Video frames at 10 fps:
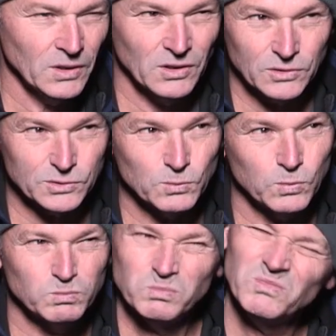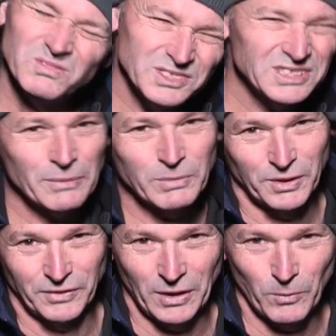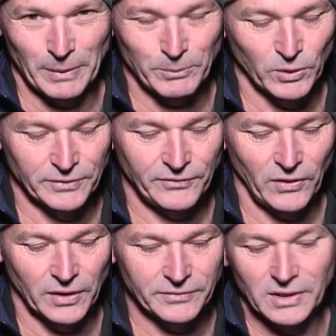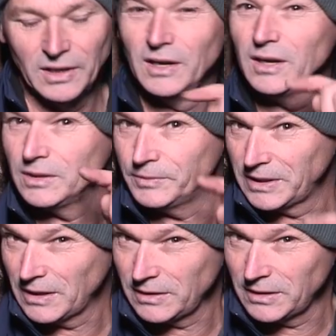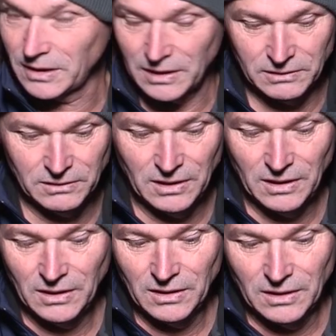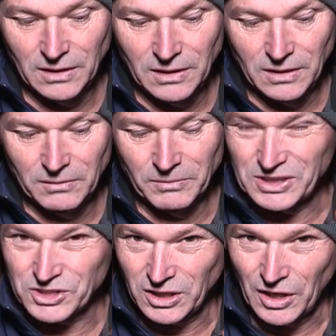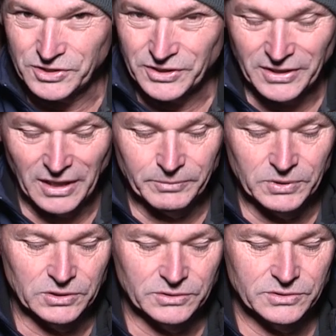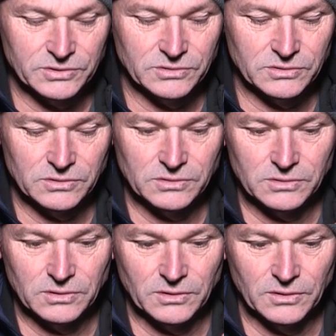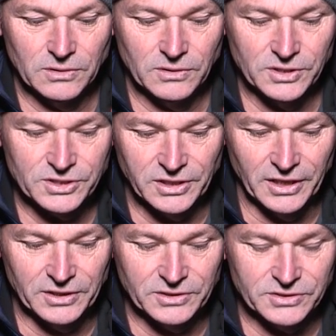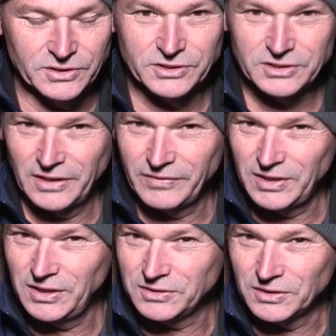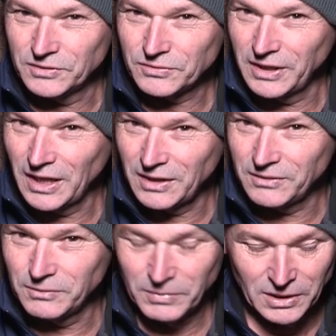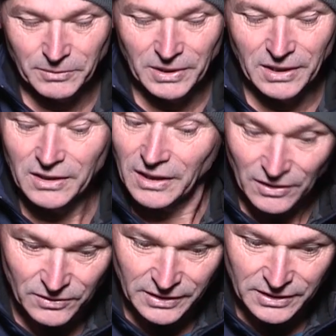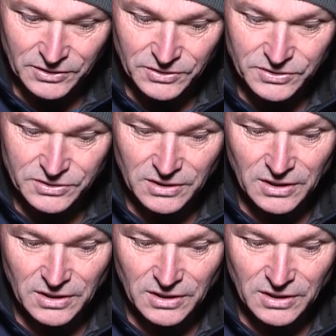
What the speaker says: That was somewhere around 1.5, and we can't go much closer than that because this lens, the 70 to 300mm L lens,